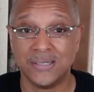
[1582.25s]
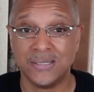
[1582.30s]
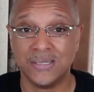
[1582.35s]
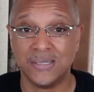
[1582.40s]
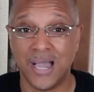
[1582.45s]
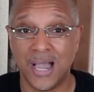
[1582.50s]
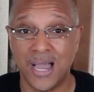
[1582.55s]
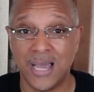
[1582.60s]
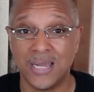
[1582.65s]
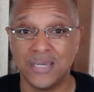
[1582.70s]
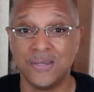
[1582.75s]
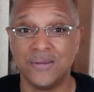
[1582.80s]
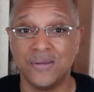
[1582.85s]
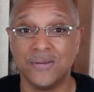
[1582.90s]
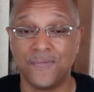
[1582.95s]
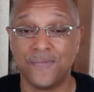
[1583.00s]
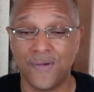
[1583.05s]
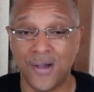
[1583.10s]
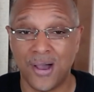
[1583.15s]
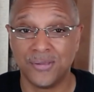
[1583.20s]
God
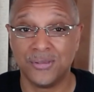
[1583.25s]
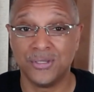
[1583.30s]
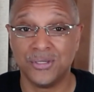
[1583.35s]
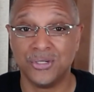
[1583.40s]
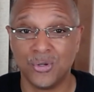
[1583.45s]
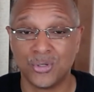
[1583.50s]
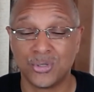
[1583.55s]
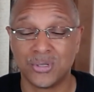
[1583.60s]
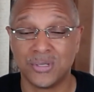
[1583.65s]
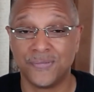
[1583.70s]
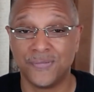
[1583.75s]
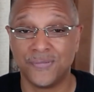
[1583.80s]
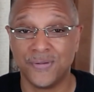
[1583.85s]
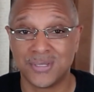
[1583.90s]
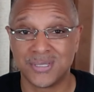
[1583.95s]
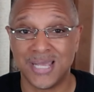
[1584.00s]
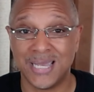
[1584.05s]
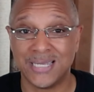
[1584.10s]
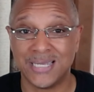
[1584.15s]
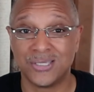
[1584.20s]
the Father knows what it
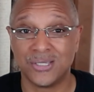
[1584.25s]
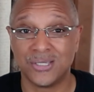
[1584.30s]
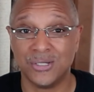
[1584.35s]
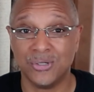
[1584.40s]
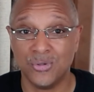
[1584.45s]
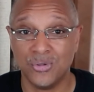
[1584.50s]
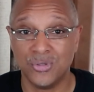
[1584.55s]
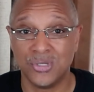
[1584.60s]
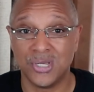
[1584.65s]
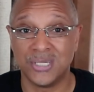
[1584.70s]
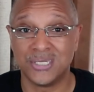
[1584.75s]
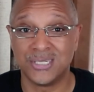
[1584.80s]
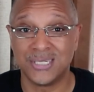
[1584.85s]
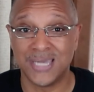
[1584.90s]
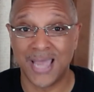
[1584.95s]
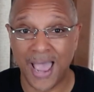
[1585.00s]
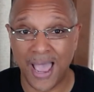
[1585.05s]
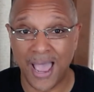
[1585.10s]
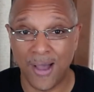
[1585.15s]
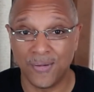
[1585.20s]
feels like to lose a
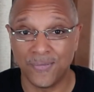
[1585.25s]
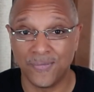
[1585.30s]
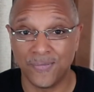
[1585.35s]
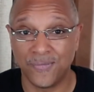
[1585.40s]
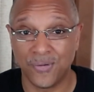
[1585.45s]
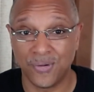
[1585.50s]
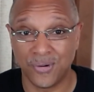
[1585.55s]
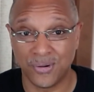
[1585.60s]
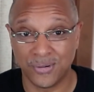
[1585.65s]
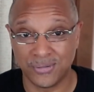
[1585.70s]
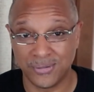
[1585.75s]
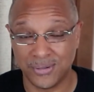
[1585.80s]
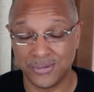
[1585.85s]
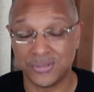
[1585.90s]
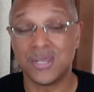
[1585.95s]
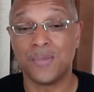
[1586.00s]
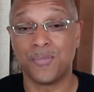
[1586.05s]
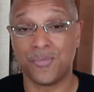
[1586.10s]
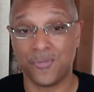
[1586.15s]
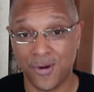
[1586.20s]
child for
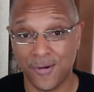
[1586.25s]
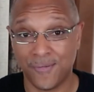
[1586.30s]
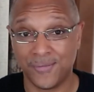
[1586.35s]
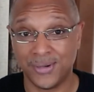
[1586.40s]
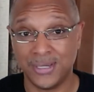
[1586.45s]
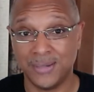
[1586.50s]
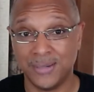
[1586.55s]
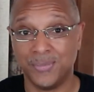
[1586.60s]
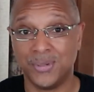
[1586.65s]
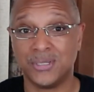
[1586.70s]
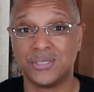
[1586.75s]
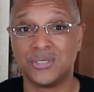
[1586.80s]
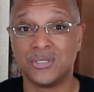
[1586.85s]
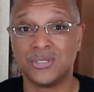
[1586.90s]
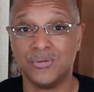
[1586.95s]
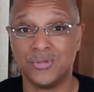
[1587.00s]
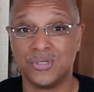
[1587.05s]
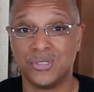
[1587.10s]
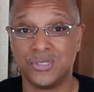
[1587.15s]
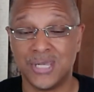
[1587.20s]
temporarily, but to
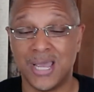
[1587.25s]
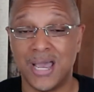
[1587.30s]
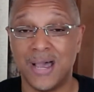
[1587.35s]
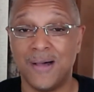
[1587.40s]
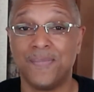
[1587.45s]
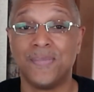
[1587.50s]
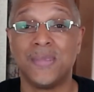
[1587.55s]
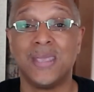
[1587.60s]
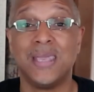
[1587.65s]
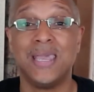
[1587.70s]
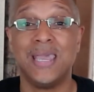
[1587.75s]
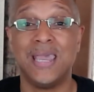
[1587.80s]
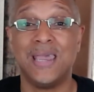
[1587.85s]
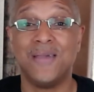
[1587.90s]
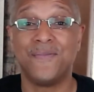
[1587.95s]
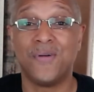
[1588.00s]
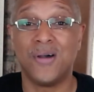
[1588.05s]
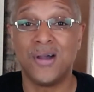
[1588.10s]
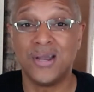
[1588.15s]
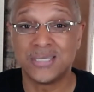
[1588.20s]
lose a child.
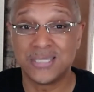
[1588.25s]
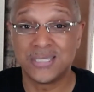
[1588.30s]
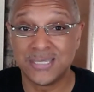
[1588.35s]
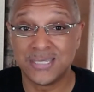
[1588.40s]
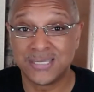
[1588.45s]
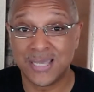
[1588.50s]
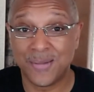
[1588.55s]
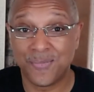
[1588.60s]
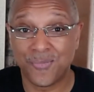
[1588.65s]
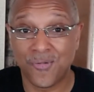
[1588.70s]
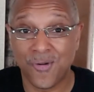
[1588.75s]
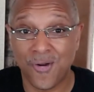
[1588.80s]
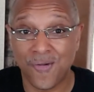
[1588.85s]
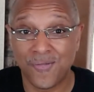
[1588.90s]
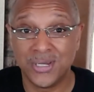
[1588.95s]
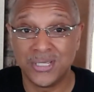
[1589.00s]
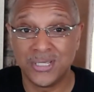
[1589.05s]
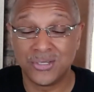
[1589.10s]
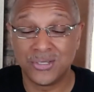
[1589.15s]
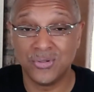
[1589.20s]
And for us, it's
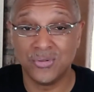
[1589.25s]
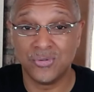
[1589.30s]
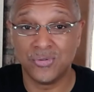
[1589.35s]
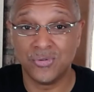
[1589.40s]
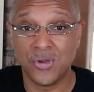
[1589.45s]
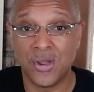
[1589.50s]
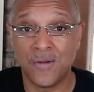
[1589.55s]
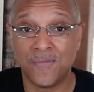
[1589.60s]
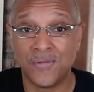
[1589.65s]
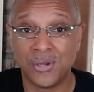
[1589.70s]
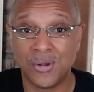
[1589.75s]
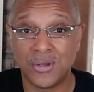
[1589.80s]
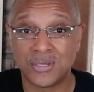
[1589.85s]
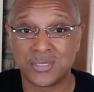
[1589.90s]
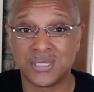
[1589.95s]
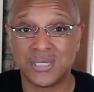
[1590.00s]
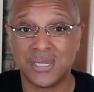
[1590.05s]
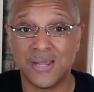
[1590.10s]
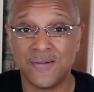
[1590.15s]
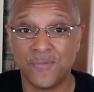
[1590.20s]
temporarily too. You ever
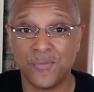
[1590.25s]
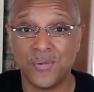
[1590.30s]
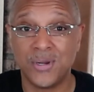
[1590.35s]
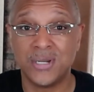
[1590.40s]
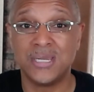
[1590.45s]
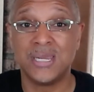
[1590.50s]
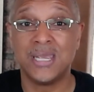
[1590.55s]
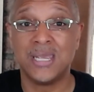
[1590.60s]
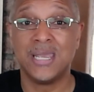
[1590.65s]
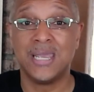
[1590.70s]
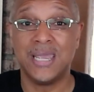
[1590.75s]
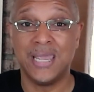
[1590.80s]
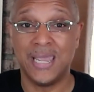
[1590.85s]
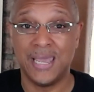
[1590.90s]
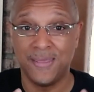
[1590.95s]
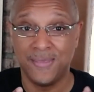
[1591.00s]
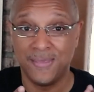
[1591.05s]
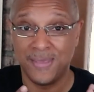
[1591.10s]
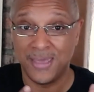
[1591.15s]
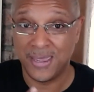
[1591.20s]
lost a loved one
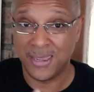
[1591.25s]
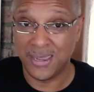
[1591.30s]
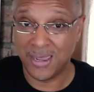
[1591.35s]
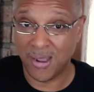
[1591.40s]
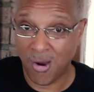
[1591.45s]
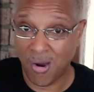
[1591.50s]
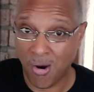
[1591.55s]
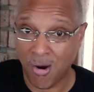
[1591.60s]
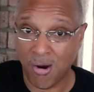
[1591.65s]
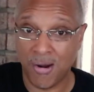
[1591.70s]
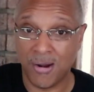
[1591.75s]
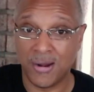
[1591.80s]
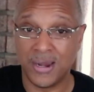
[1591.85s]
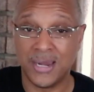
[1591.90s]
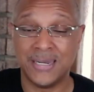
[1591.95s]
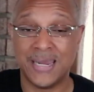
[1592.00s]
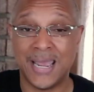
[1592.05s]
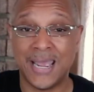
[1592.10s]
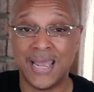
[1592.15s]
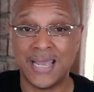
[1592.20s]
and they are
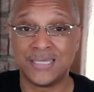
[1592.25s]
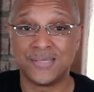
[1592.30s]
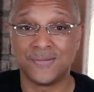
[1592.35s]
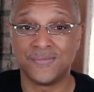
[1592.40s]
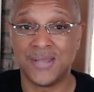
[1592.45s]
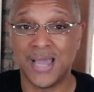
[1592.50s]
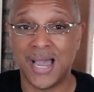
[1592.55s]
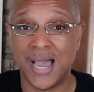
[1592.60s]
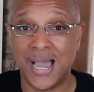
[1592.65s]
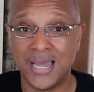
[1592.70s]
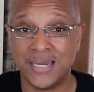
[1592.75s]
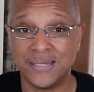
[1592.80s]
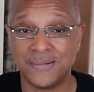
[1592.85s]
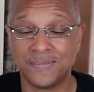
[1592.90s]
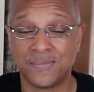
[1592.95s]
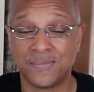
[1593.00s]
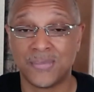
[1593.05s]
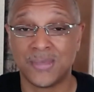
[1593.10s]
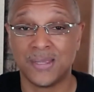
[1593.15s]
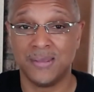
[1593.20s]
in the hands of God?
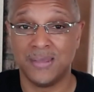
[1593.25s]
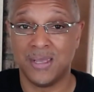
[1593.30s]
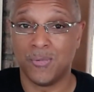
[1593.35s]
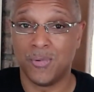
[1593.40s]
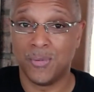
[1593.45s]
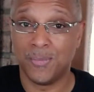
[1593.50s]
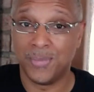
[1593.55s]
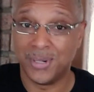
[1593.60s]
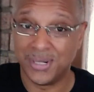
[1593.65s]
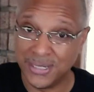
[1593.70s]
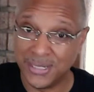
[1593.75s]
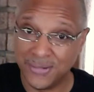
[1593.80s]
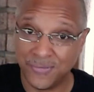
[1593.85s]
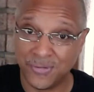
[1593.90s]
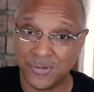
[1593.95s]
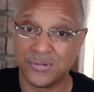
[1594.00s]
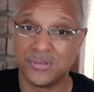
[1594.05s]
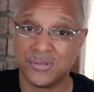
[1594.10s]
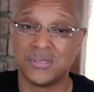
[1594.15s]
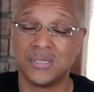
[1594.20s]
They were
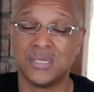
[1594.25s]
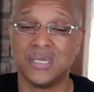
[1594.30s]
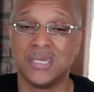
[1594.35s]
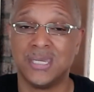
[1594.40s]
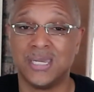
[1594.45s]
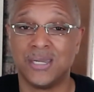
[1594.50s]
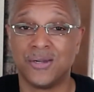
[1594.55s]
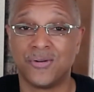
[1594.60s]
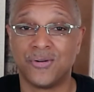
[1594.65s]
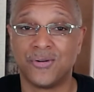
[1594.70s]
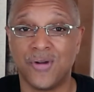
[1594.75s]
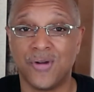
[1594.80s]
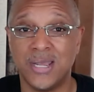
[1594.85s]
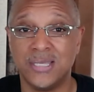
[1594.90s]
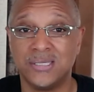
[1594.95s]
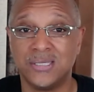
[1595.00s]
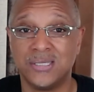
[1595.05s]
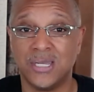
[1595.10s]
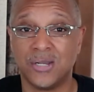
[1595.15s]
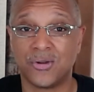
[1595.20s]
believers in
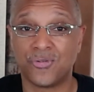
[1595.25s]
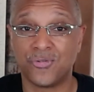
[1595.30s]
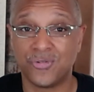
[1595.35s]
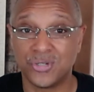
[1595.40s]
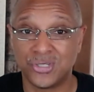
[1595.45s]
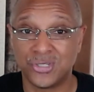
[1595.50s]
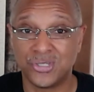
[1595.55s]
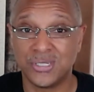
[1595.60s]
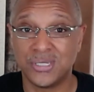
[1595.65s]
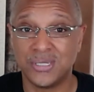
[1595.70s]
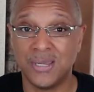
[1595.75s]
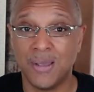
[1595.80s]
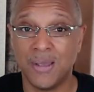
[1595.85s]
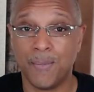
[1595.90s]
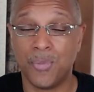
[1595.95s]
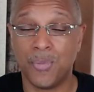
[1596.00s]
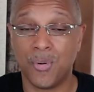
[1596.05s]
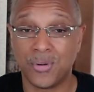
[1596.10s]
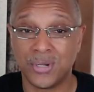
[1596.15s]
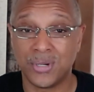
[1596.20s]
Christ, they're Christian,
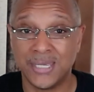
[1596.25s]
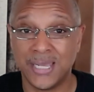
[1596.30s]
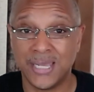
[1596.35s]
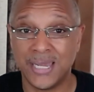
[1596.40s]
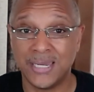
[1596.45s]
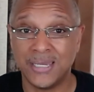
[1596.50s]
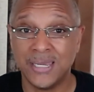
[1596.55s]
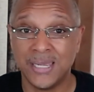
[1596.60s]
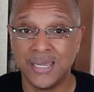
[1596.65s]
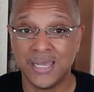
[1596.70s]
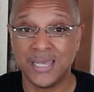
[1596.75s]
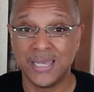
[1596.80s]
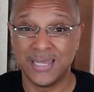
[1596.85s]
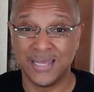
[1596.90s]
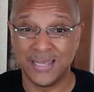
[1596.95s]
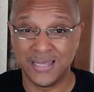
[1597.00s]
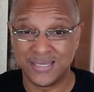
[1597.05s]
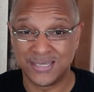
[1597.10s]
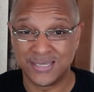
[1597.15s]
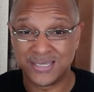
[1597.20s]
born again.
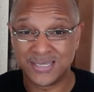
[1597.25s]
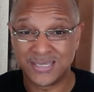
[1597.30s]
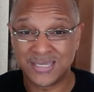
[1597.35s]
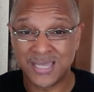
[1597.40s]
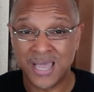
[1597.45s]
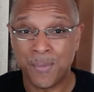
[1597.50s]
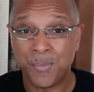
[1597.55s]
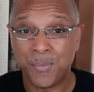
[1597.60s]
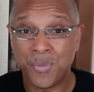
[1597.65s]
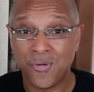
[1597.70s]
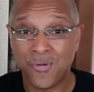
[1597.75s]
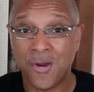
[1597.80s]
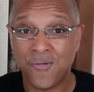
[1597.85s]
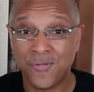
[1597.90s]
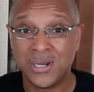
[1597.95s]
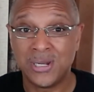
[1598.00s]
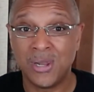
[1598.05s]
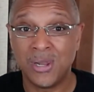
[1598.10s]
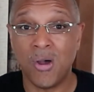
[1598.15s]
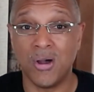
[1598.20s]
It's a
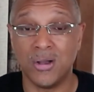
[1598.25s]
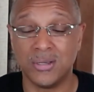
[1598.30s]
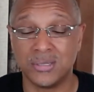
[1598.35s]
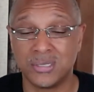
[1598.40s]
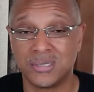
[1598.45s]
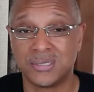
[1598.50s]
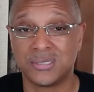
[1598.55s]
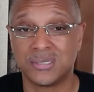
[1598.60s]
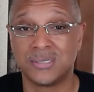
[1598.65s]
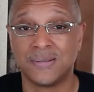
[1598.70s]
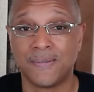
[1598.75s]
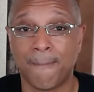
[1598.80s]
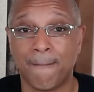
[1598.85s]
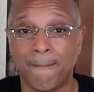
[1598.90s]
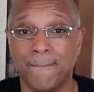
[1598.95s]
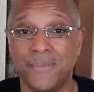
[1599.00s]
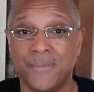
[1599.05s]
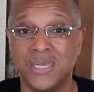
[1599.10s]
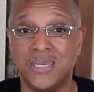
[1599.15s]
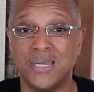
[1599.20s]
temporary loss
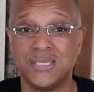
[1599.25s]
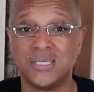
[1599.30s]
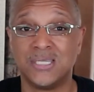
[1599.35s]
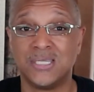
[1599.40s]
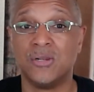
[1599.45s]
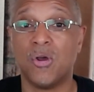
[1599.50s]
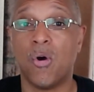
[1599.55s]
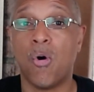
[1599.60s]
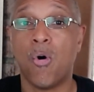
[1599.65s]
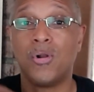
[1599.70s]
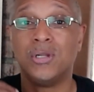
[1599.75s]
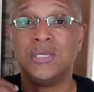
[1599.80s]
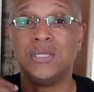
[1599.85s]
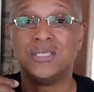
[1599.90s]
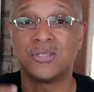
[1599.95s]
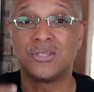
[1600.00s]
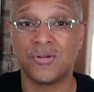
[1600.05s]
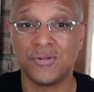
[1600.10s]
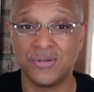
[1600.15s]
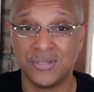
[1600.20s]
because in all
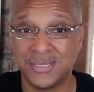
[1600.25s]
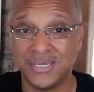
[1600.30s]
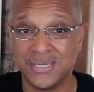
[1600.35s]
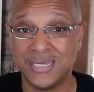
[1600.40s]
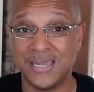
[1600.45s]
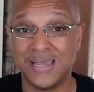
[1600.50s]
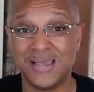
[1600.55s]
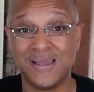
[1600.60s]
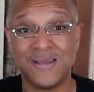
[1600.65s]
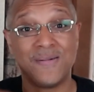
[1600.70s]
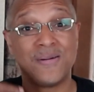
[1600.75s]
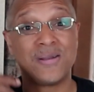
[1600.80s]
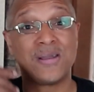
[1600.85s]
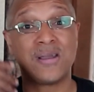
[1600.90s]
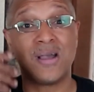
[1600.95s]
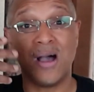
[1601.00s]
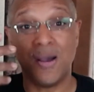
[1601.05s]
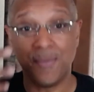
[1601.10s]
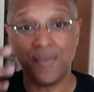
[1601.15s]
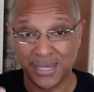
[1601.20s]
eternity,
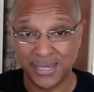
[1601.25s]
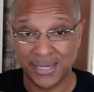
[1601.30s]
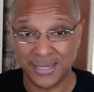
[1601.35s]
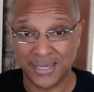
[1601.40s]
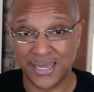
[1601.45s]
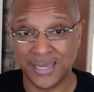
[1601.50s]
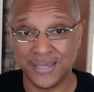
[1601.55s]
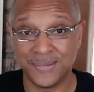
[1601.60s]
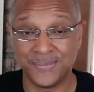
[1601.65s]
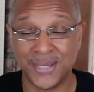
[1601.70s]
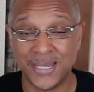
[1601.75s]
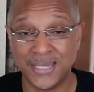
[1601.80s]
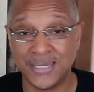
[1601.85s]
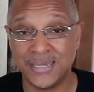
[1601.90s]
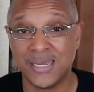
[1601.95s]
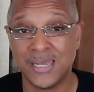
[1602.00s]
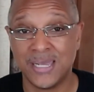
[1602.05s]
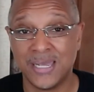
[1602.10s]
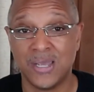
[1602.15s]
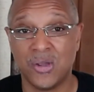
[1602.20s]
coming, amen,
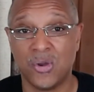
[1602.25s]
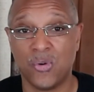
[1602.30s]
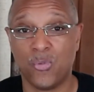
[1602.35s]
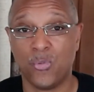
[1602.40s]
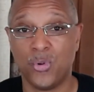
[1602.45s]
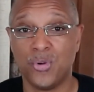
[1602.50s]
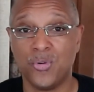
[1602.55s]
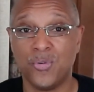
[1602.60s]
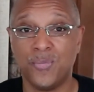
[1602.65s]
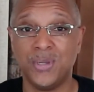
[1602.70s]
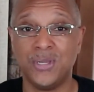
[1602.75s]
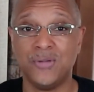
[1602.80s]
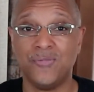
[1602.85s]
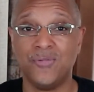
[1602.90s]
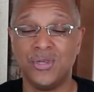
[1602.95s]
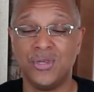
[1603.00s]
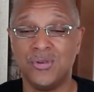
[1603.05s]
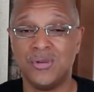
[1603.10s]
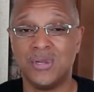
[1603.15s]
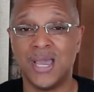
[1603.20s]
we will be
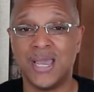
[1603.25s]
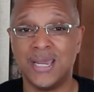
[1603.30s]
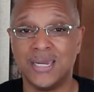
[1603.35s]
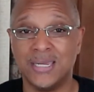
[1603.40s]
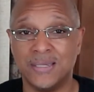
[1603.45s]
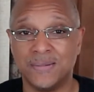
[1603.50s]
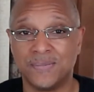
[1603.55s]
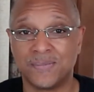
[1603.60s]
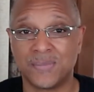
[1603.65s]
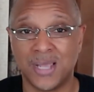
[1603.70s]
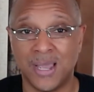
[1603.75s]
reunited.